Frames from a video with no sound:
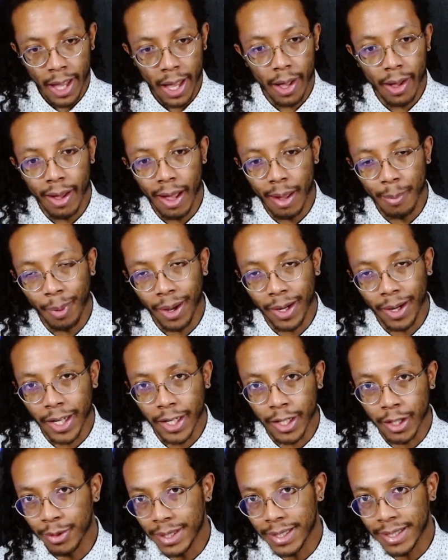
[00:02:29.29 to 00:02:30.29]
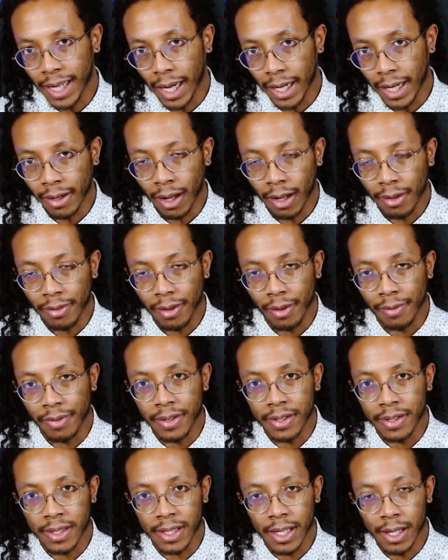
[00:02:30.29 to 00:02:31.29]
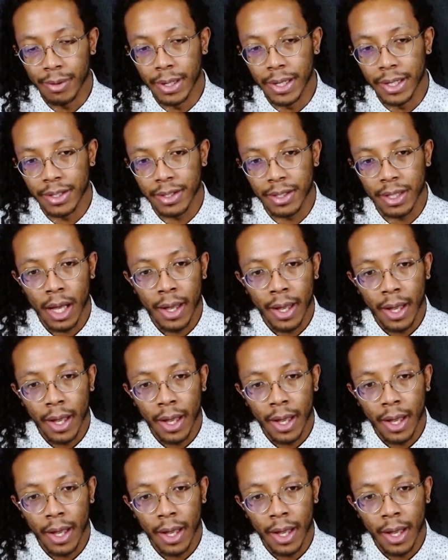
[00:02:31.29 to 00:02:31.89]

embarking to the second half of this series.